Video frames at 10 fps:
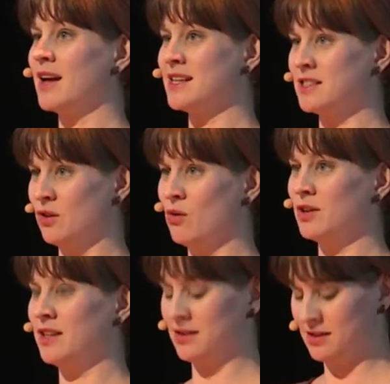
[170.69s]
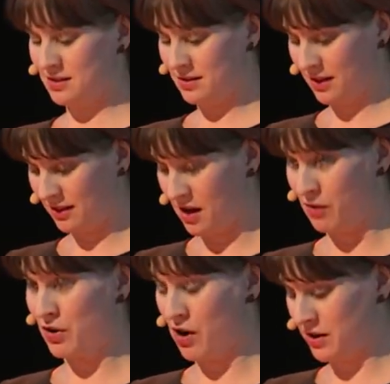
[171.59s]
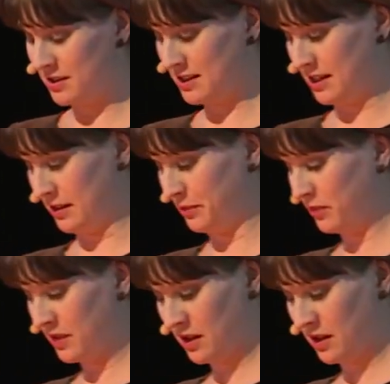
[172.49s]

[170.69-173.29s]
as an audience in our art scene.